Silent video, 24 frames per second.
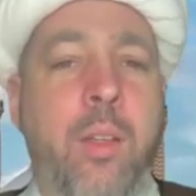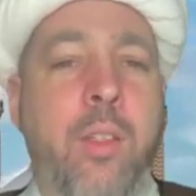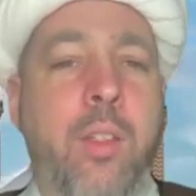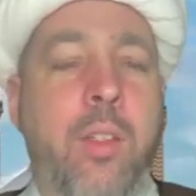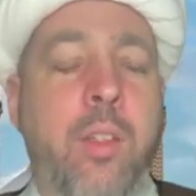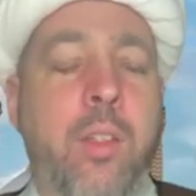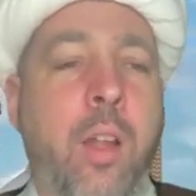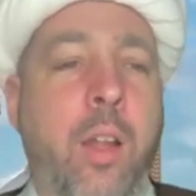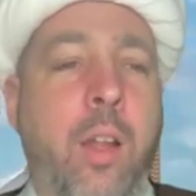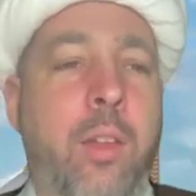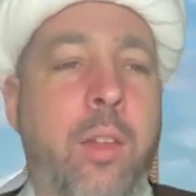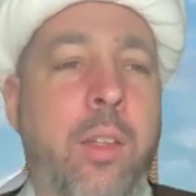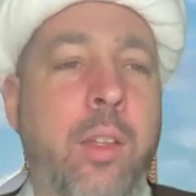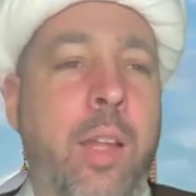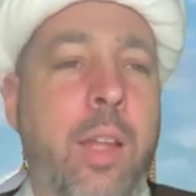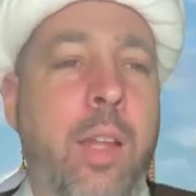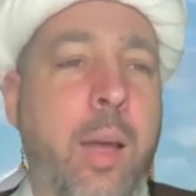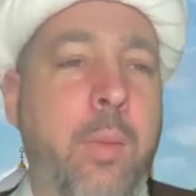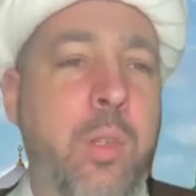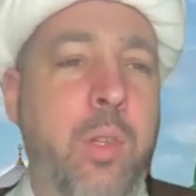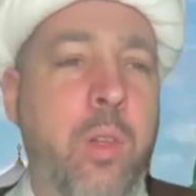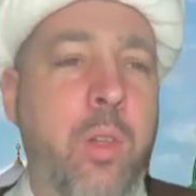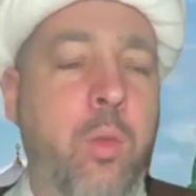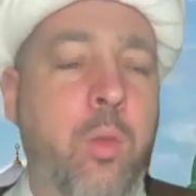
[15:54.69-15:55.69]
It's not an
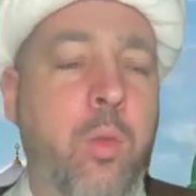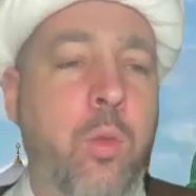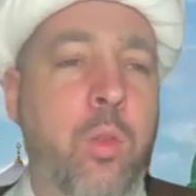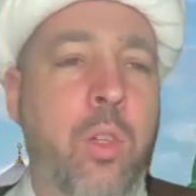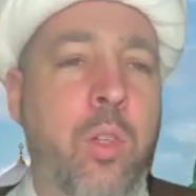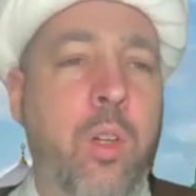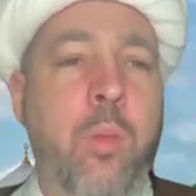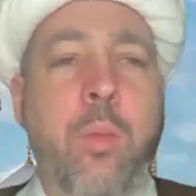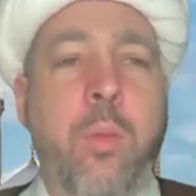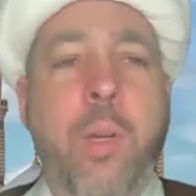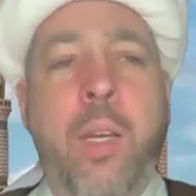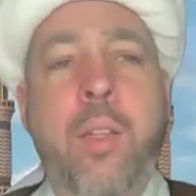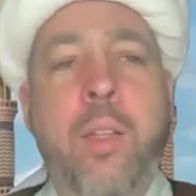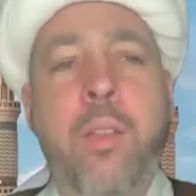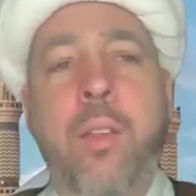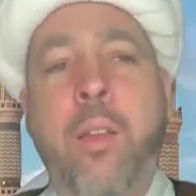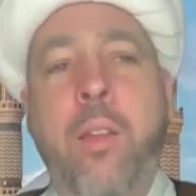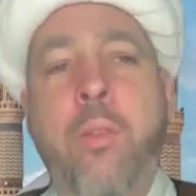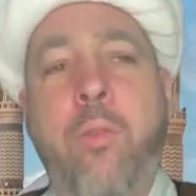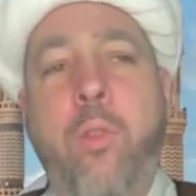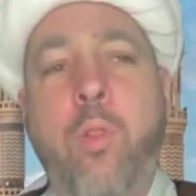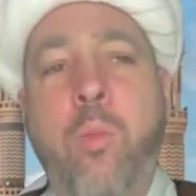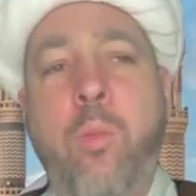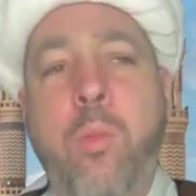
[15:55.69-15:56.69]
absolute command
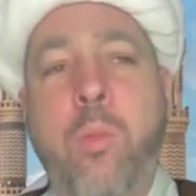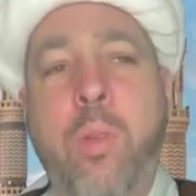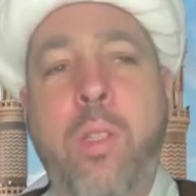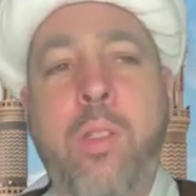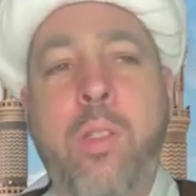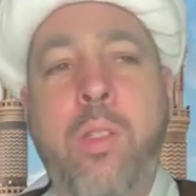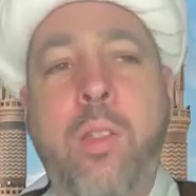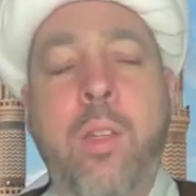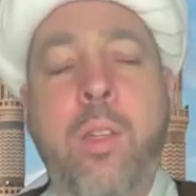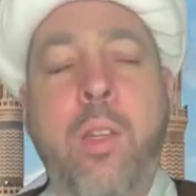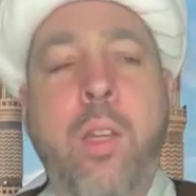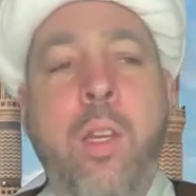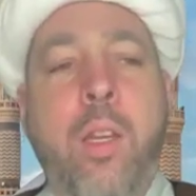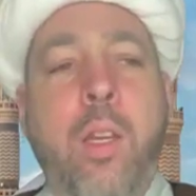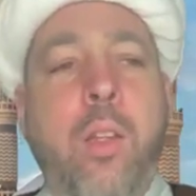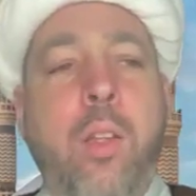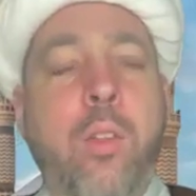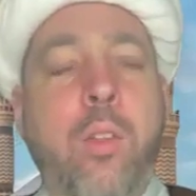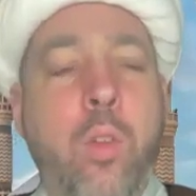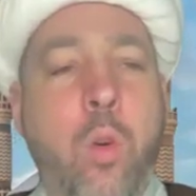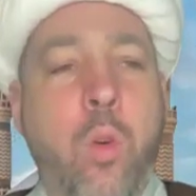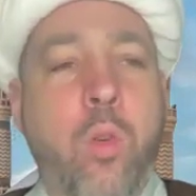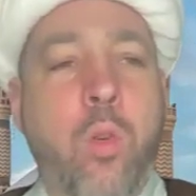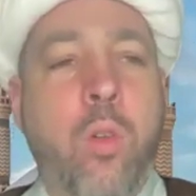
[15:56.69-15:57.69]
that forbids it
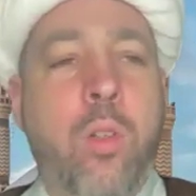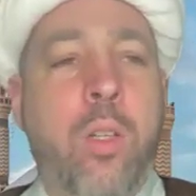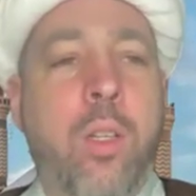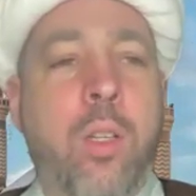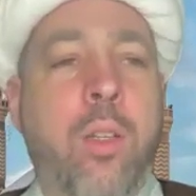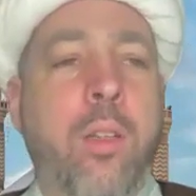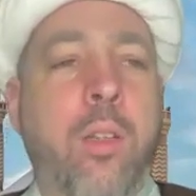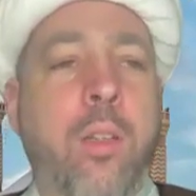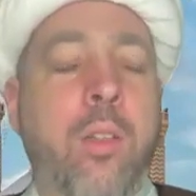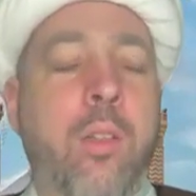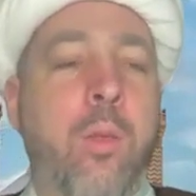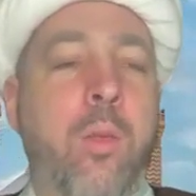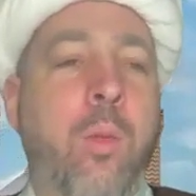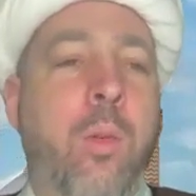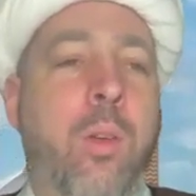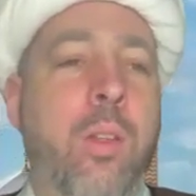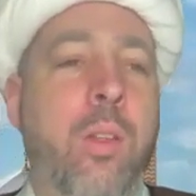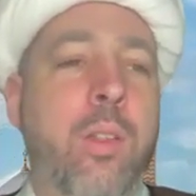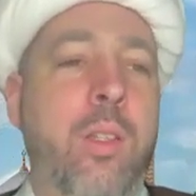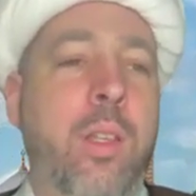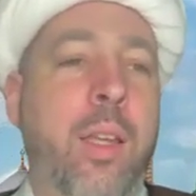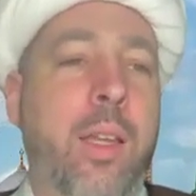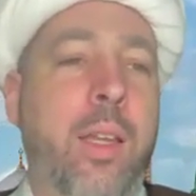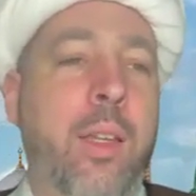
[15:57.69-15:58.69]
totally, is what
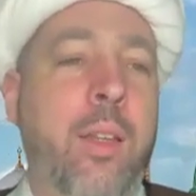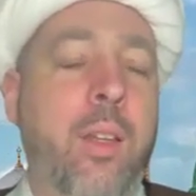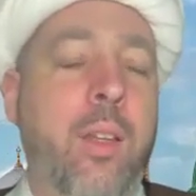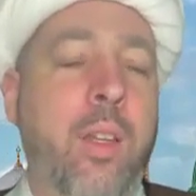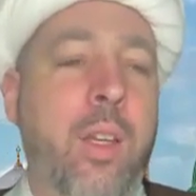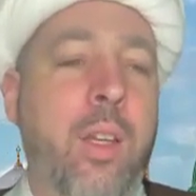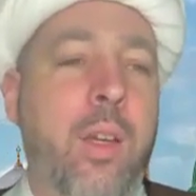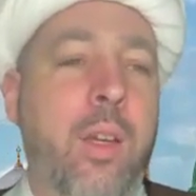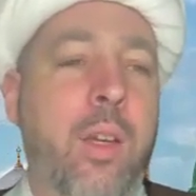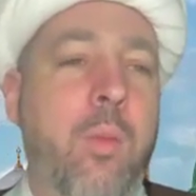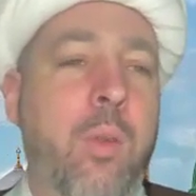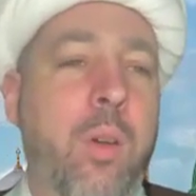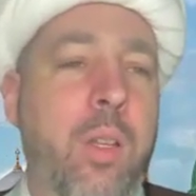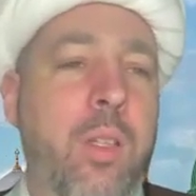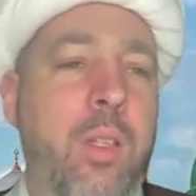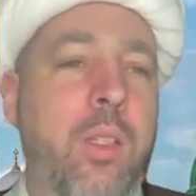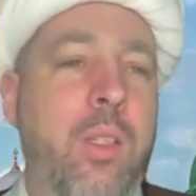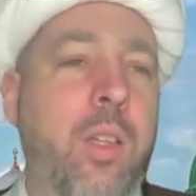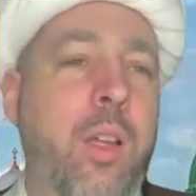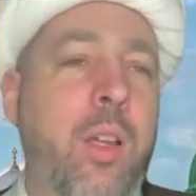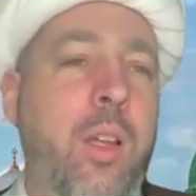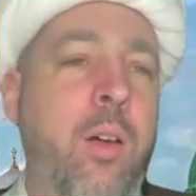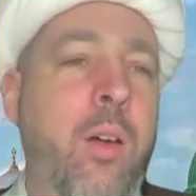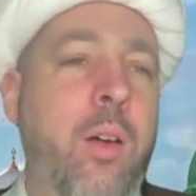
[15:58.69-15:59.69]
he's saying, but
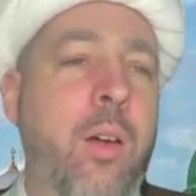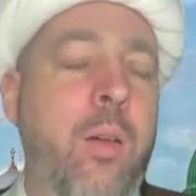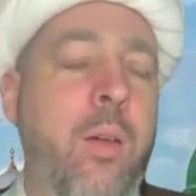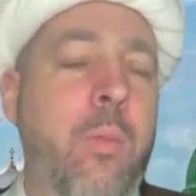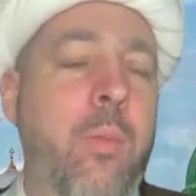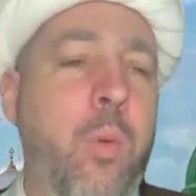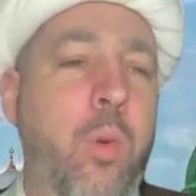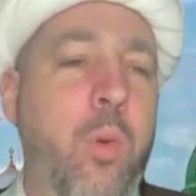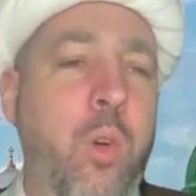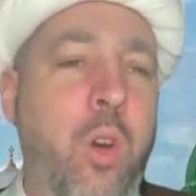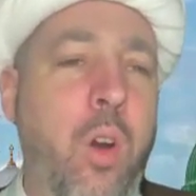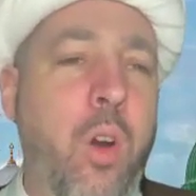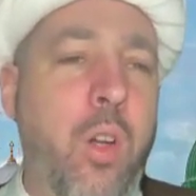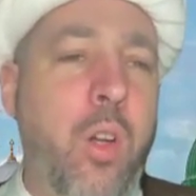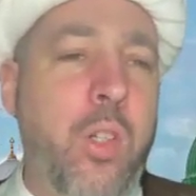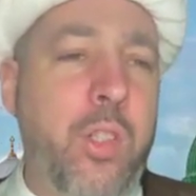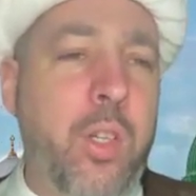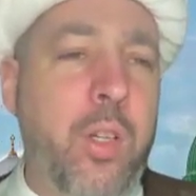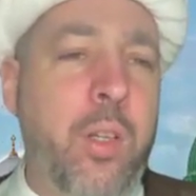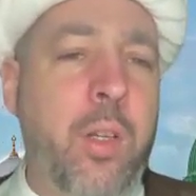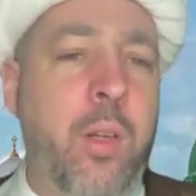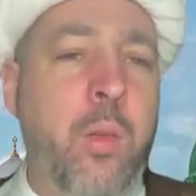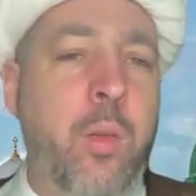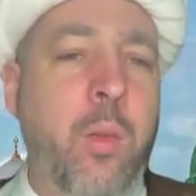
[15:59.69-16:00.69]
is
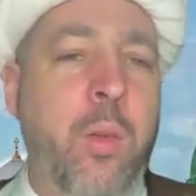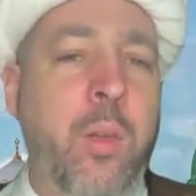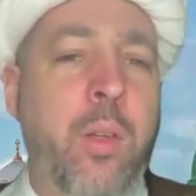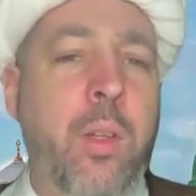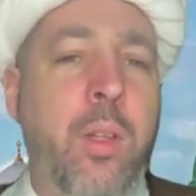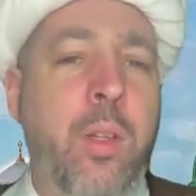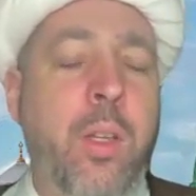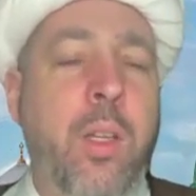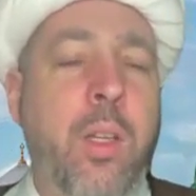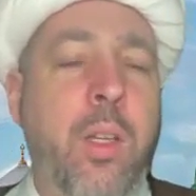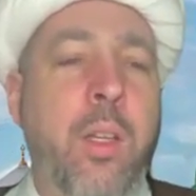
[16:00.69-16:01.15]
precautionary,